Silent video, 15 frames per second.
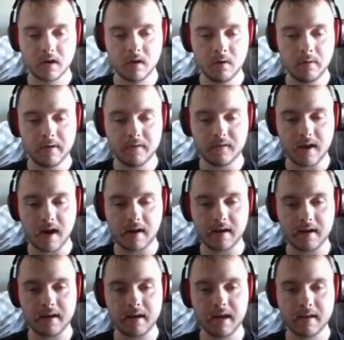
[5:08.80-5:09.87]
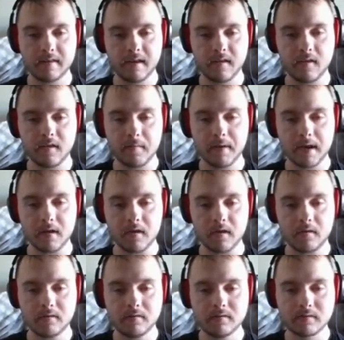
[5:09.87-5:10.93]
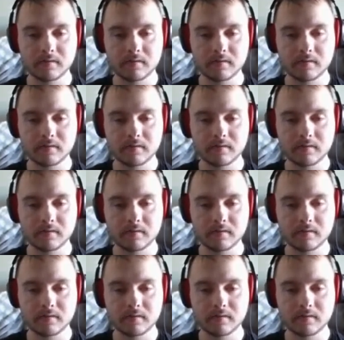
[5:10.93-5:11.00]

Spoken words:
Who is knocking? Can't they leave me alone?